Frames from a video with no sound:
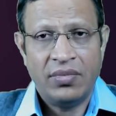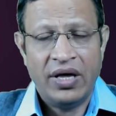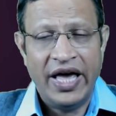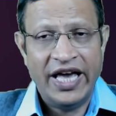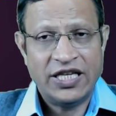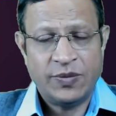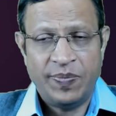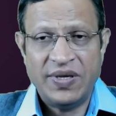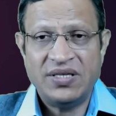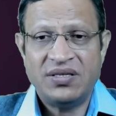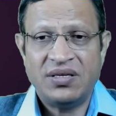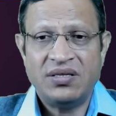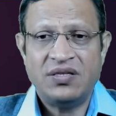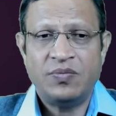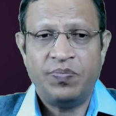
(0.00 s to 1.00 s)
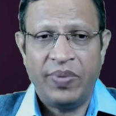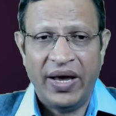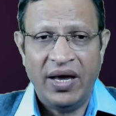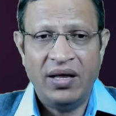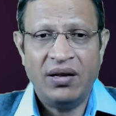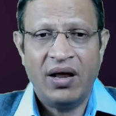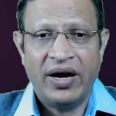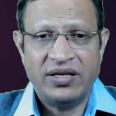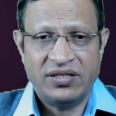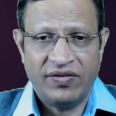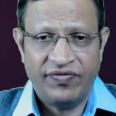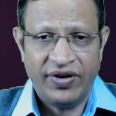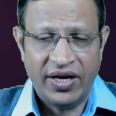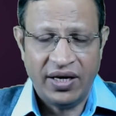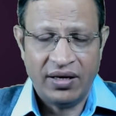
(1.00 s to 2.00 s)
expenses, pain, and
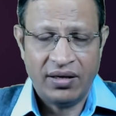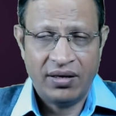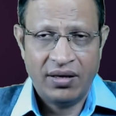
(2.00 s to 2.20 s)
suffering,